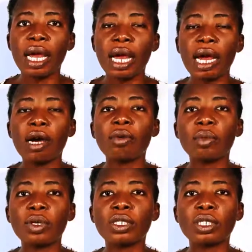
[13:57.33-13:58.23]
How
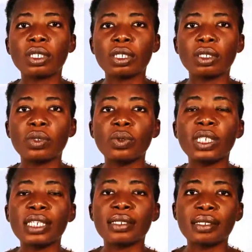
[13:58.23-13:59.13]
much do
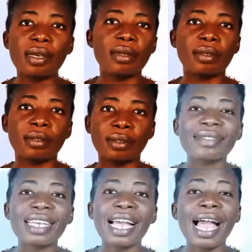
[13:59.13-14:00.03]
they sell?
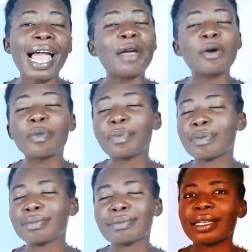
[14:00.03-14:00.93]
I hope
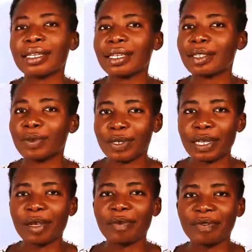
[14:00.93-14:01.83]
it was
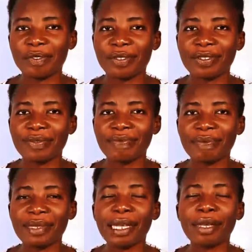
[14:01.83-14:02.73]
helpful.
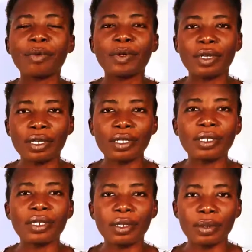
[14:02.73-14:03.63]
I you learned
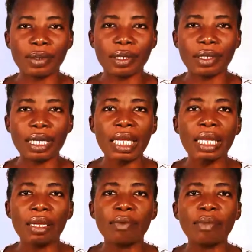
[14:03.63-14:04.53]
a lot.
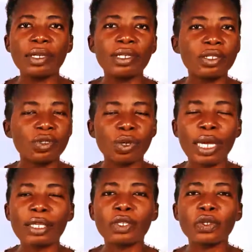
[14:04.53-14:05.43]
Please
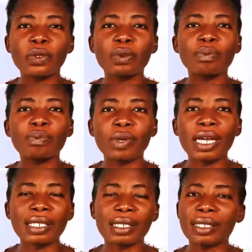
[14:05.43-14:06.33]
try to
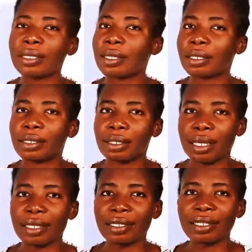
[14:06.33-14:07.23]
practice these
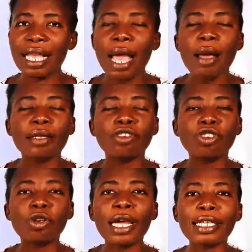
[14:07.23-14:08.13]
things.
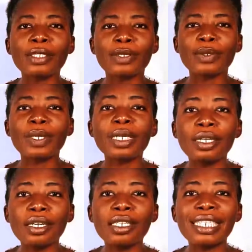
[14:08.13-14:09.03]
Try to
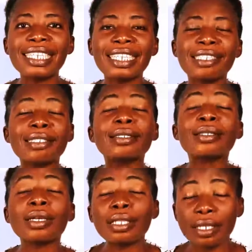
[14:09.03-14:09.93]
learn it,
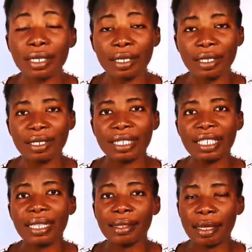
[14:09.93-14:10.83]
study
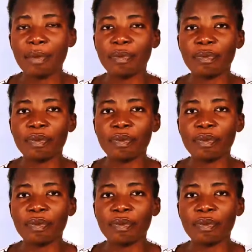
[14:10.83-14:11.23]
them.